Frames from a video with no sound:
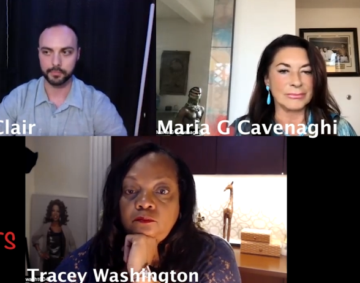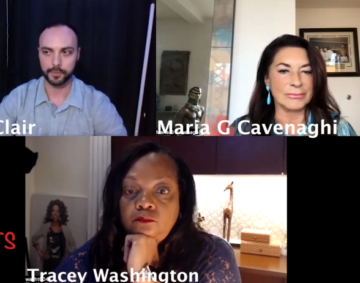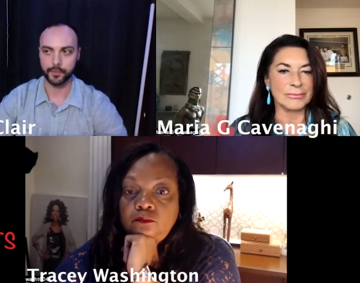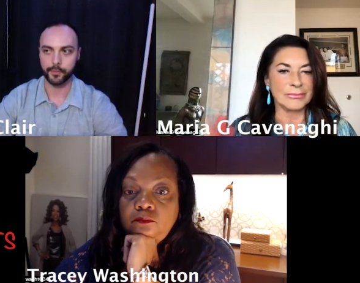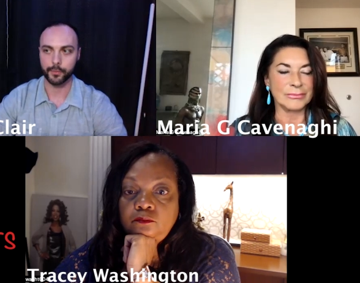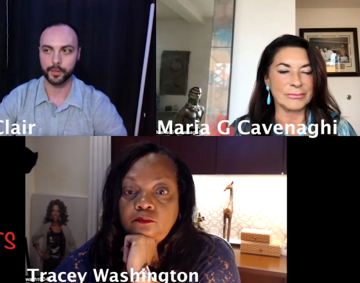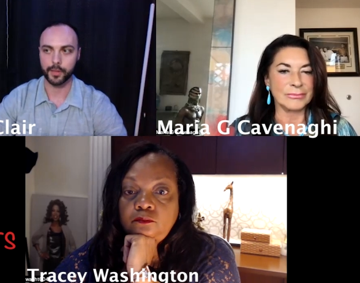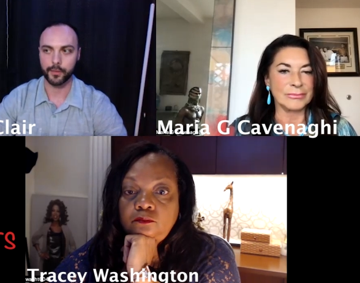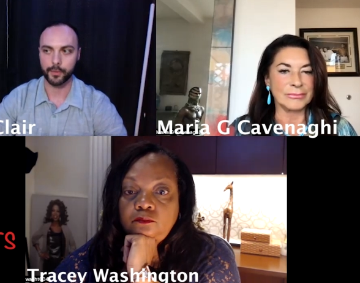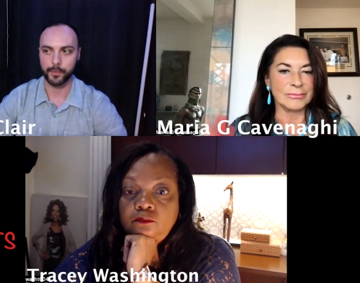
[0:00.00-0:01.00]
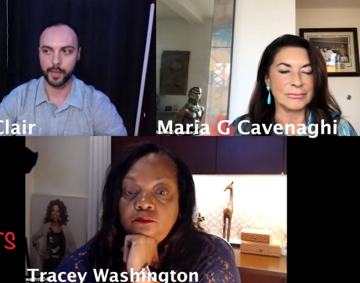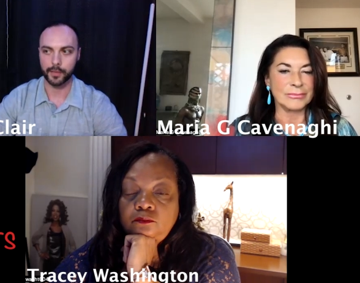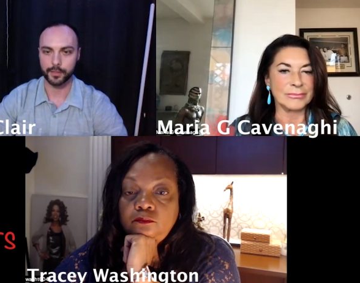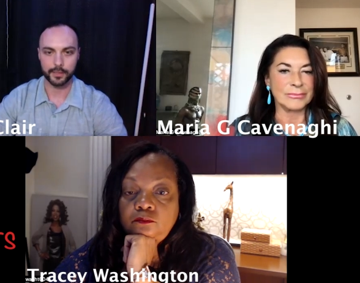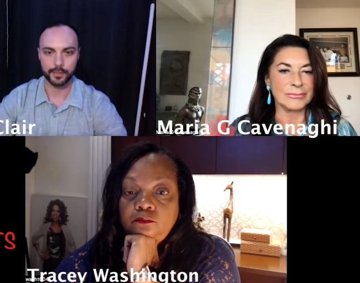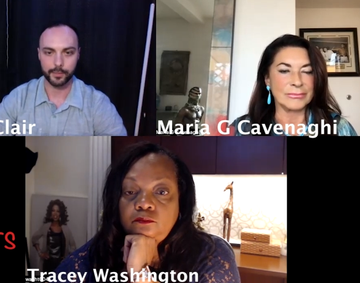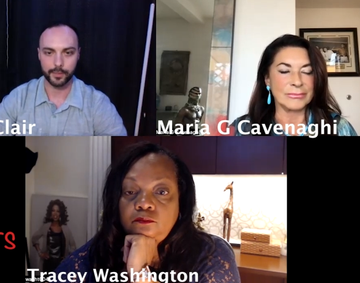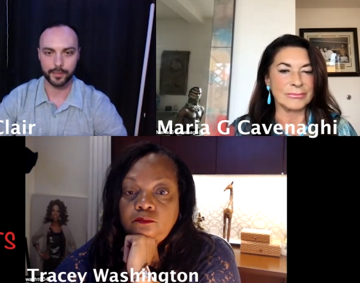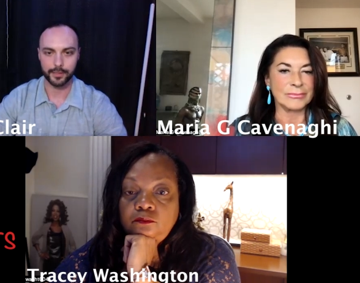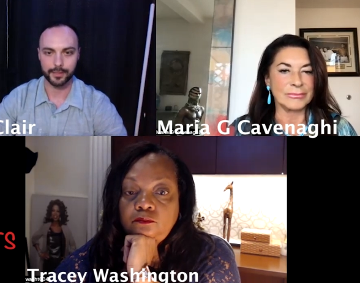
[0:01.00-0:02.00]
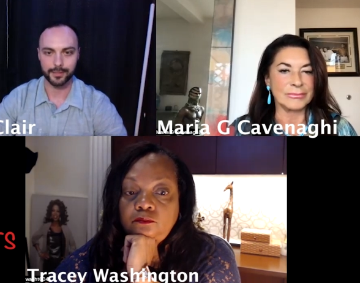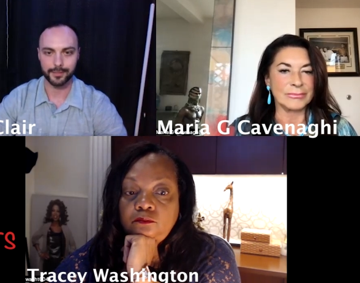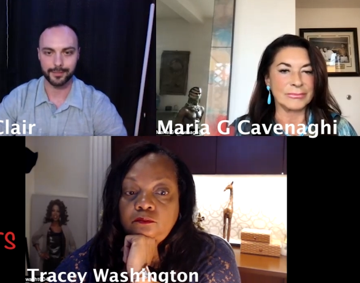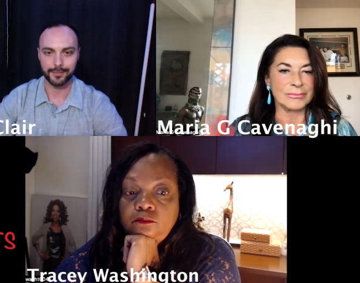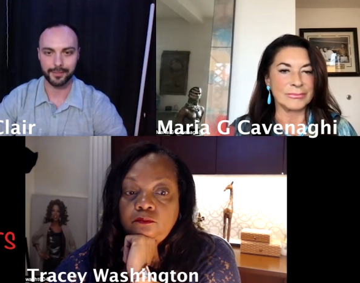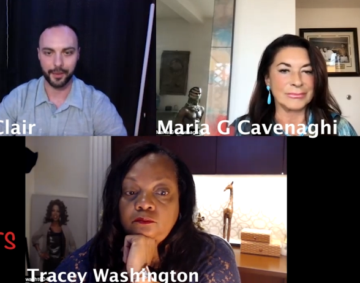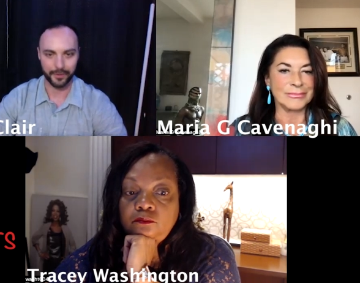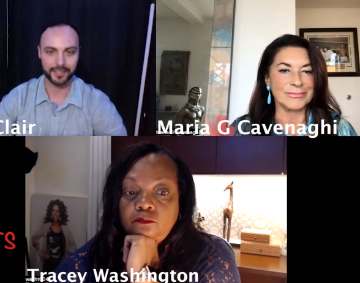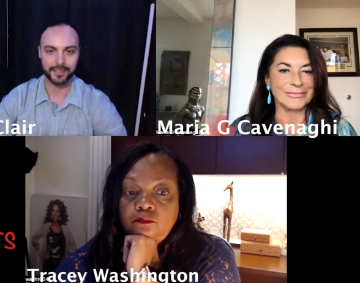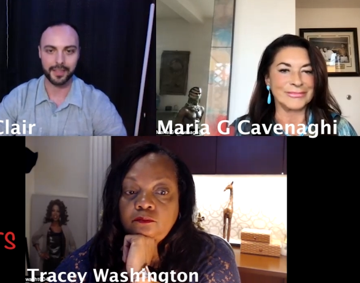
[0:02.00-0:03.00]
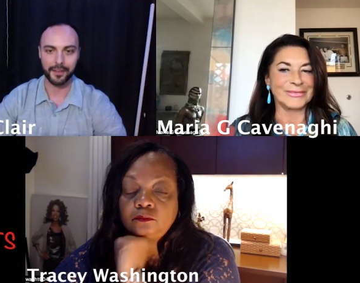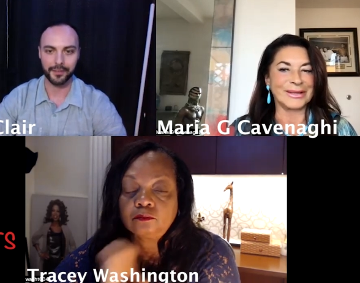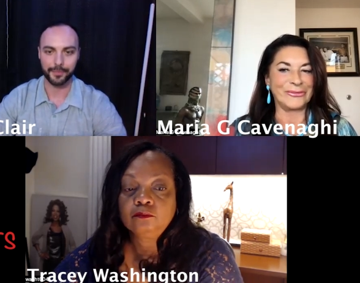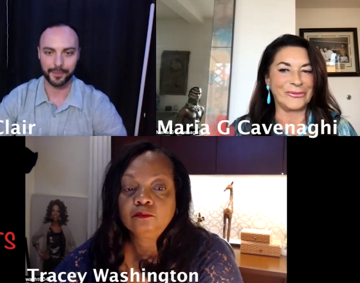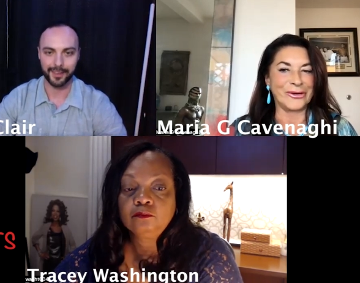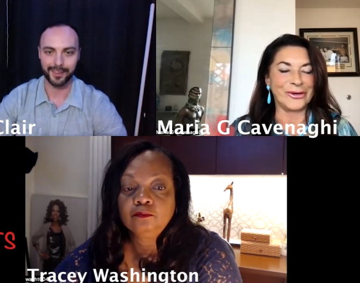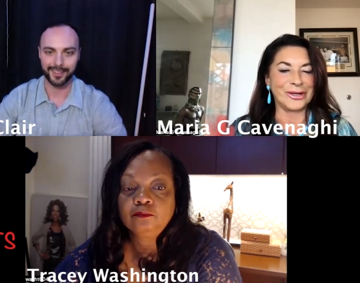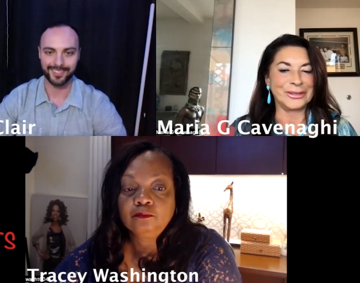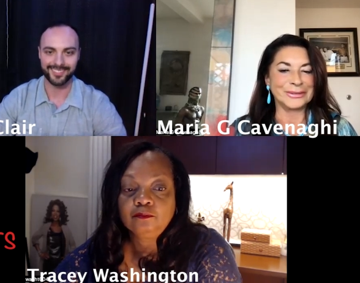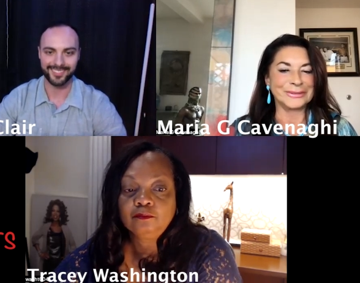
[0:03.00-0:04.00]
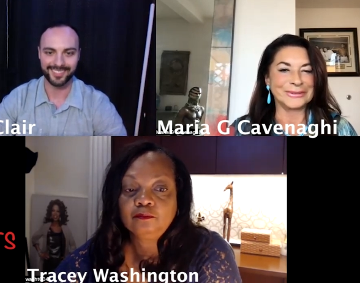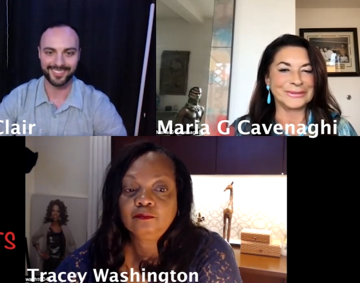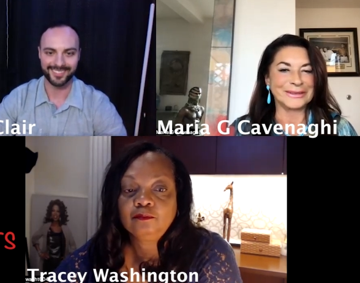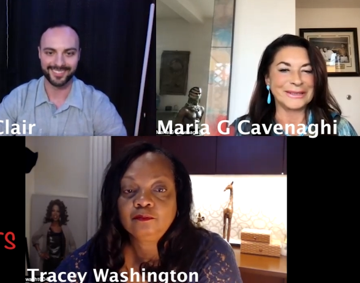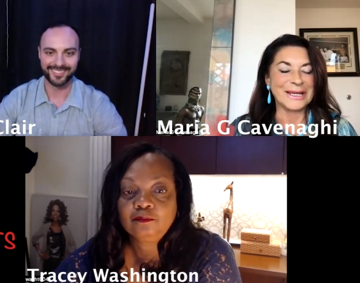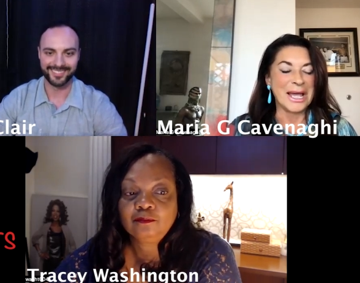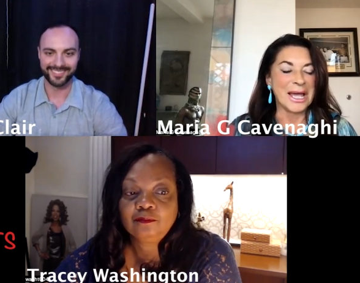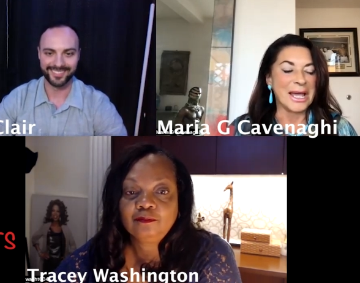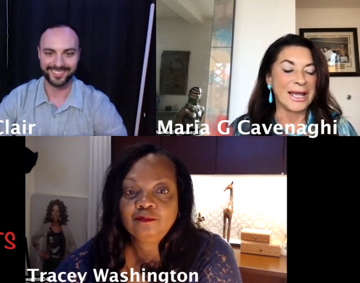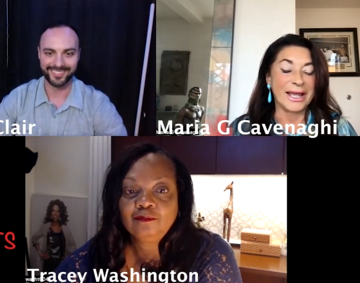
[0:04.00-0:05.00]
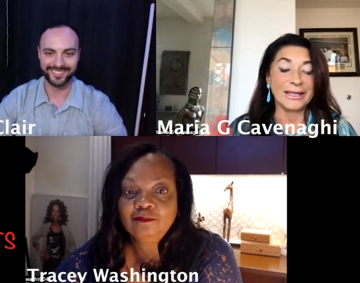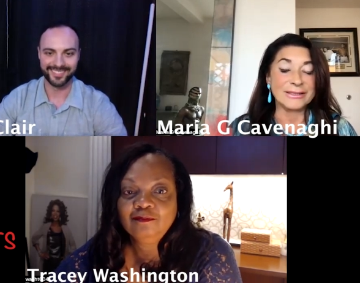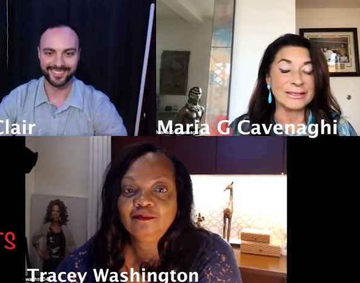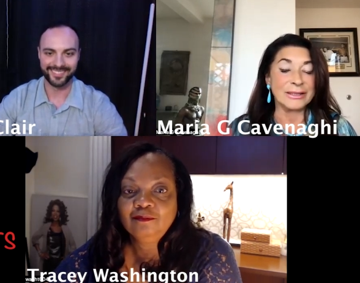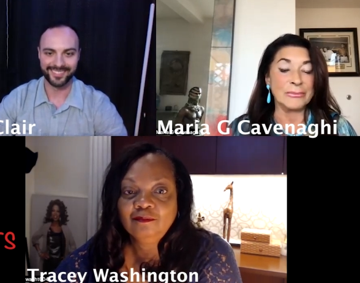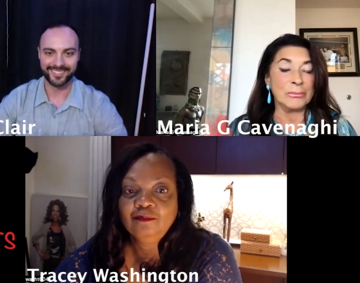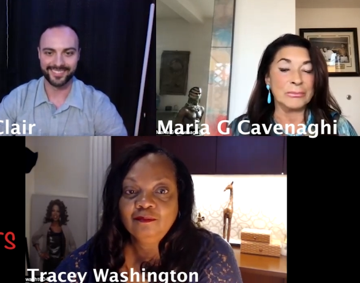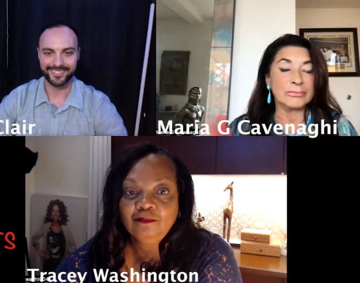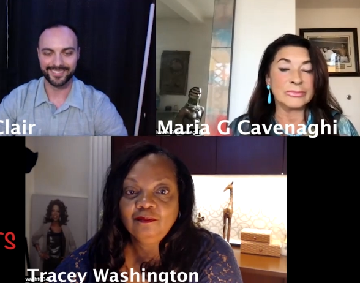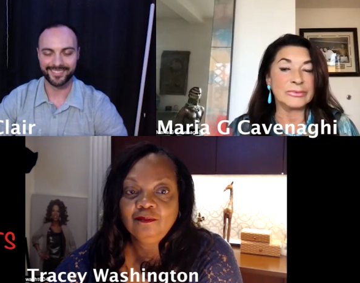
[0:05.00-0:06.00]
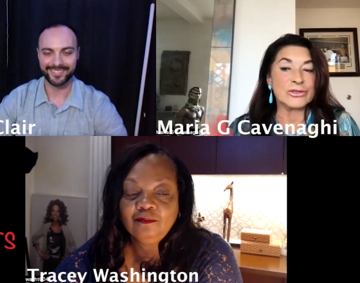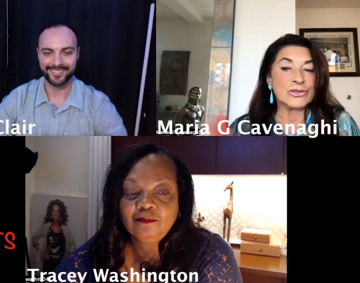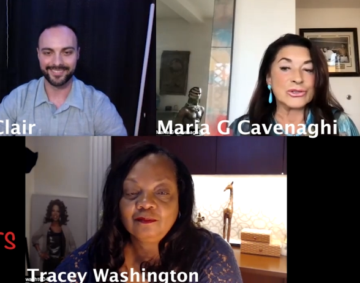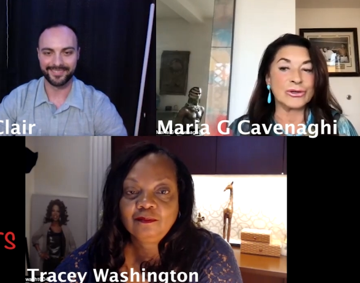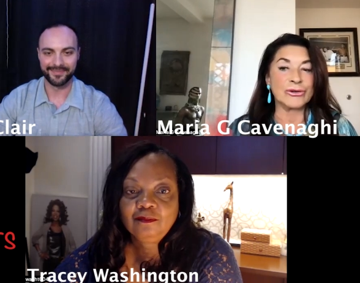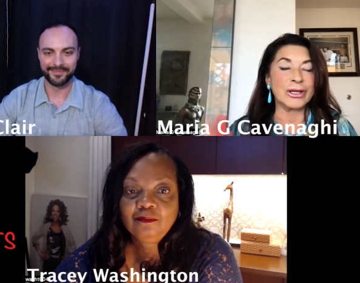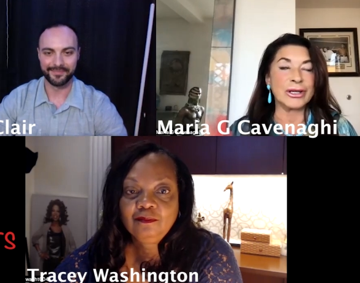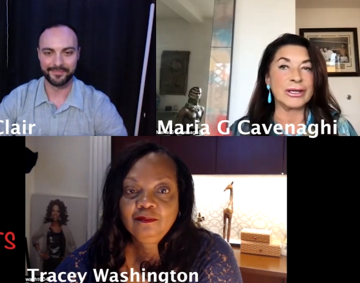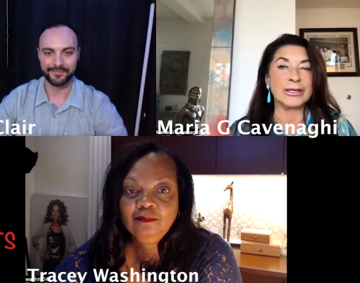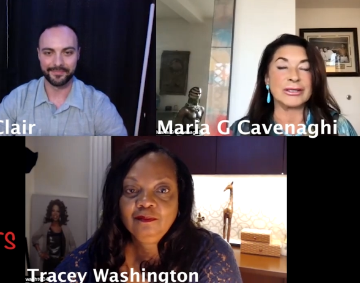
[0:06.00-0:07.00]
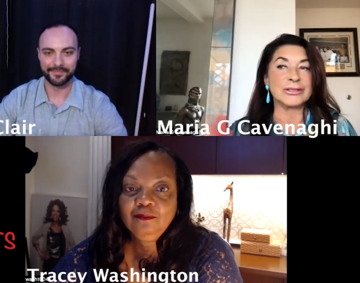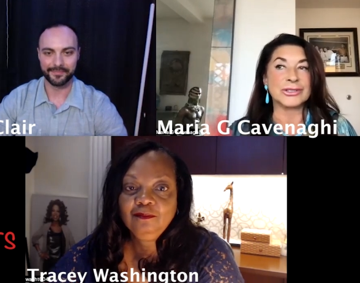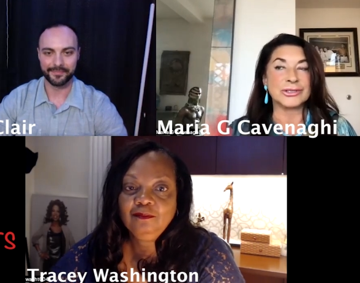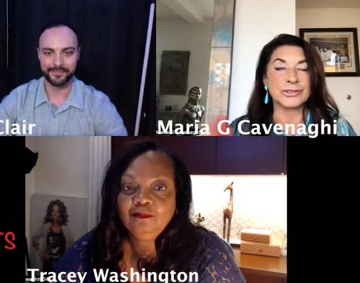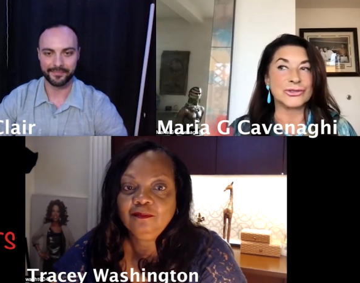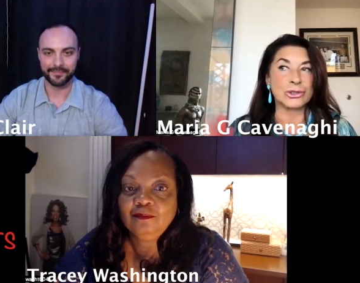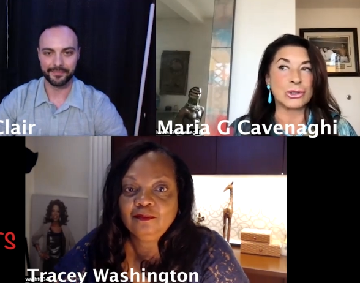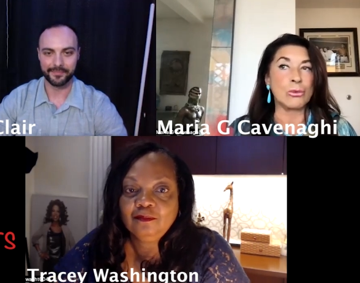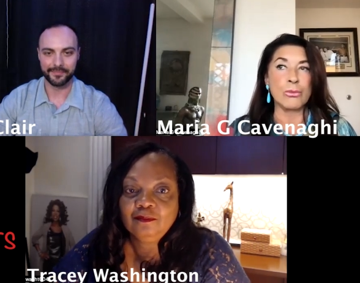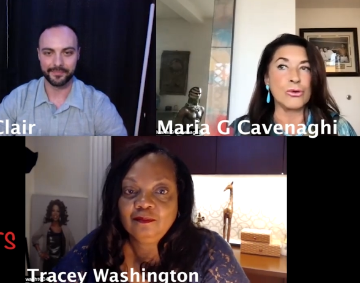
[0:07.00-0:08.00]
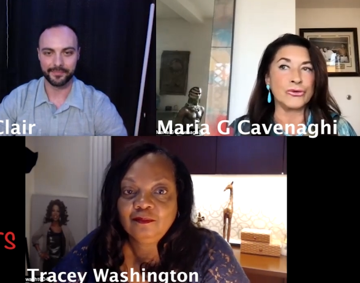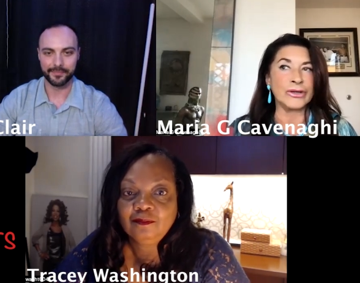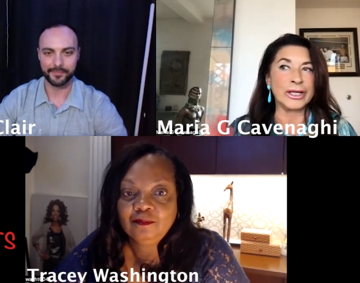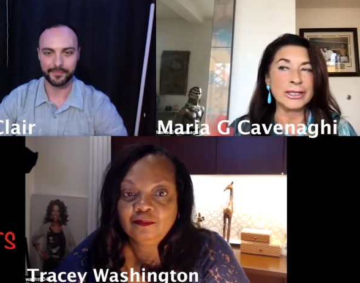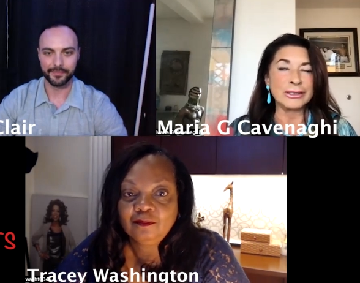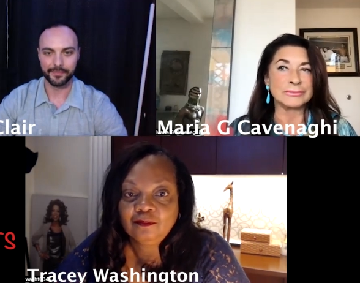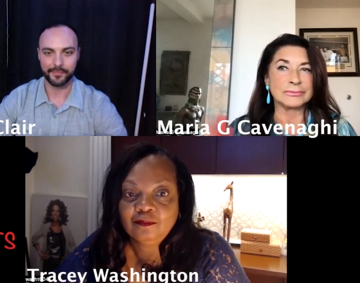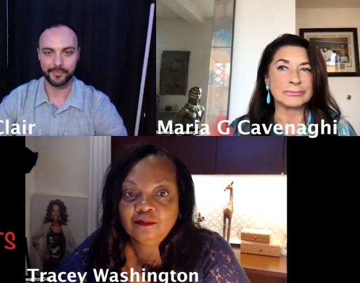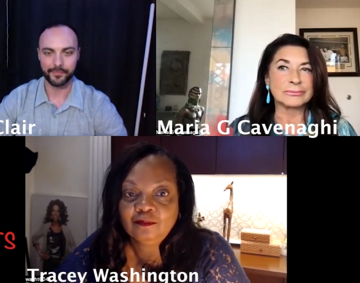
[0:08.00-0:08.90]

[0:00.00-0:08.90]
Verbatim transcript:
Speaker 1: even really ever imagined it to be this how it is now. But yeah.
Speaker 2: It's the the story is so moving,